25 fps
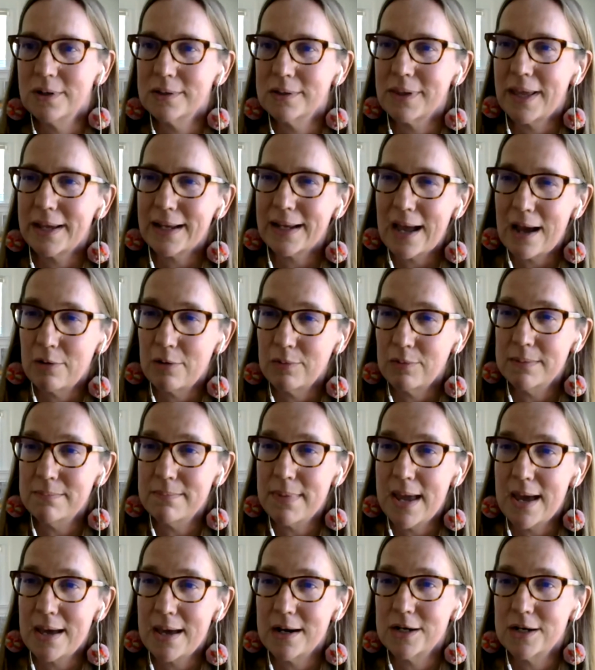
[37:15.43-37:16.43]
like how we
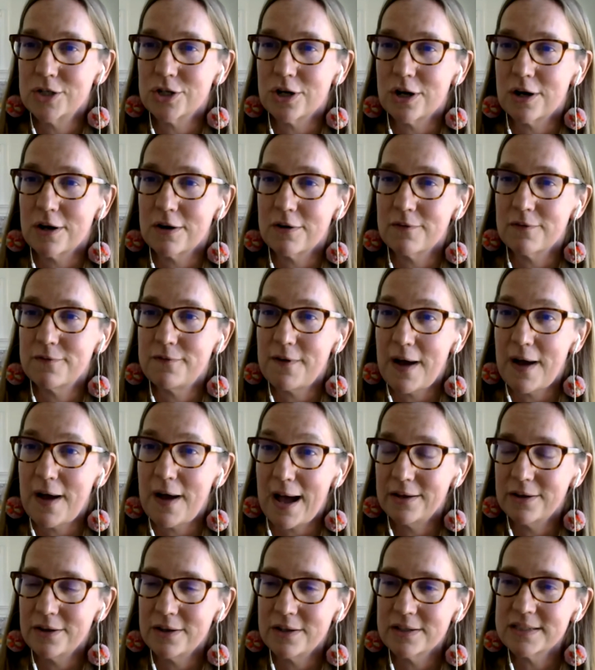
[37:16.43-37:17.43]
manage our
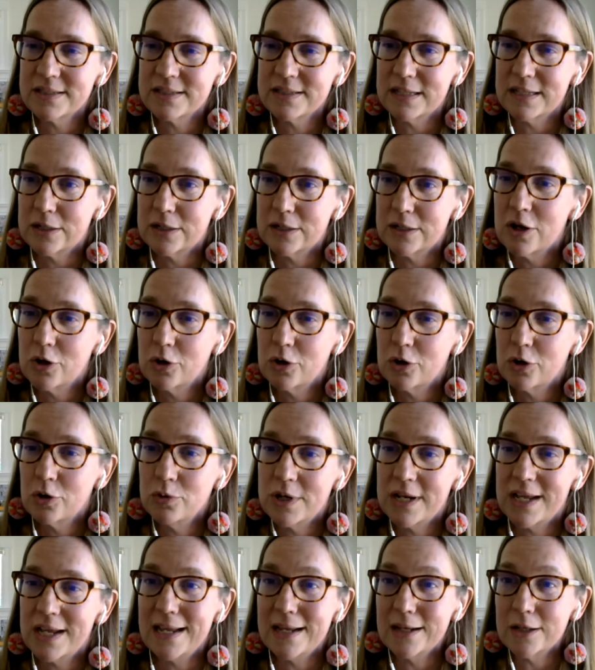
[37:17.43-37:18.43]
files and who
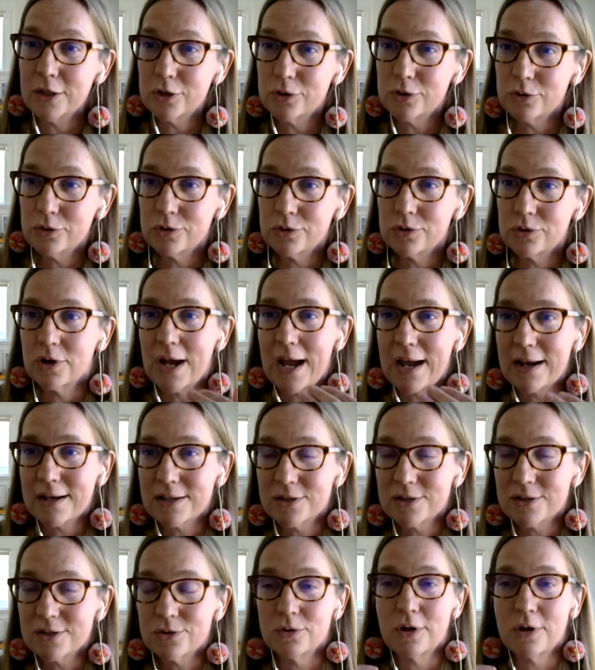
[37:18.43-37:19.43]
to include or
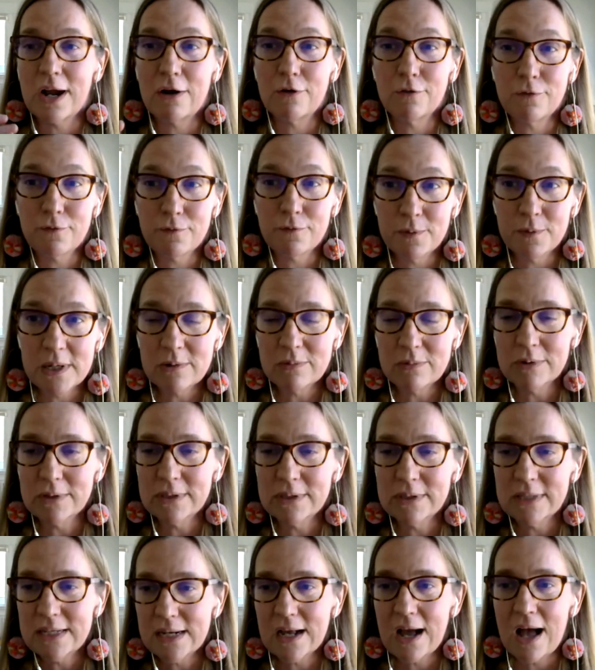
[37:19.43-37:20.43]
exclude or how
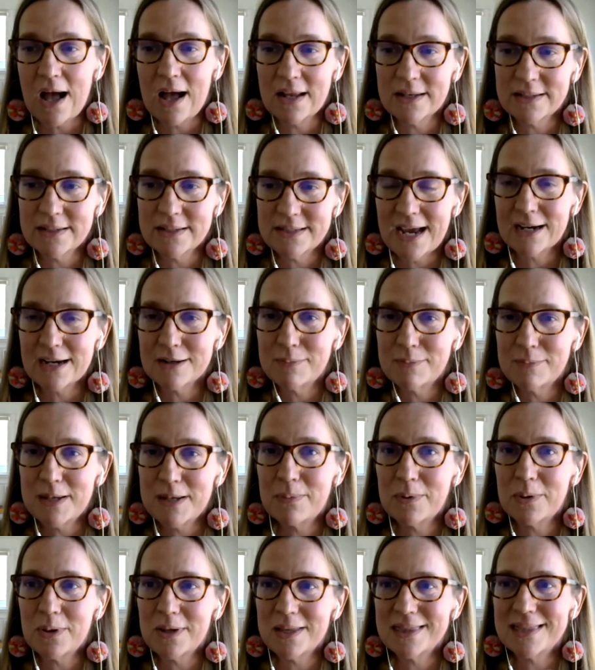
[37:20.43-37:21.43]
frequently to contact
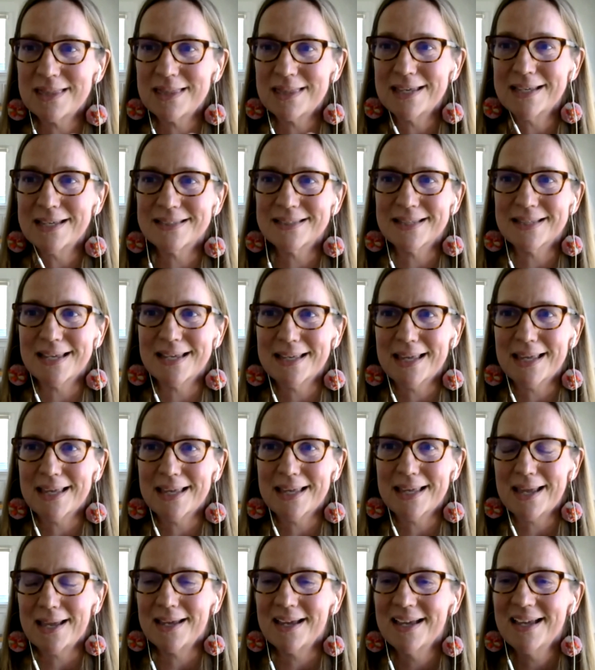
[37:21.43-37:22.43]
people, I think is like
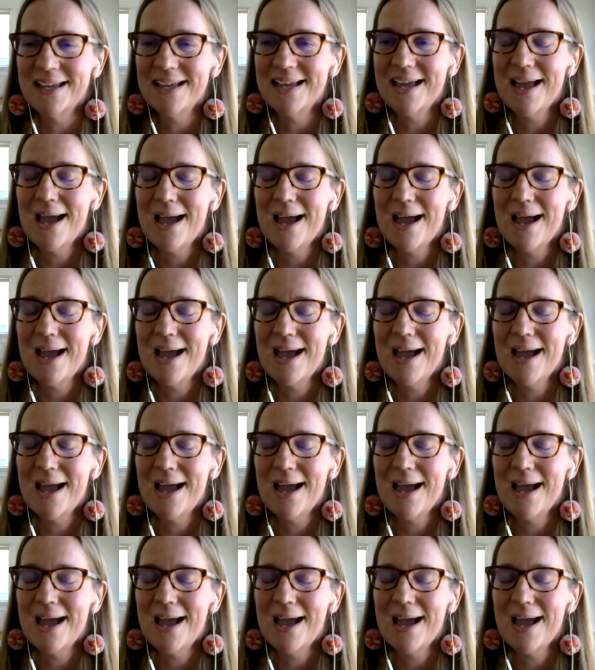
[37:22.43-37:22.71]
a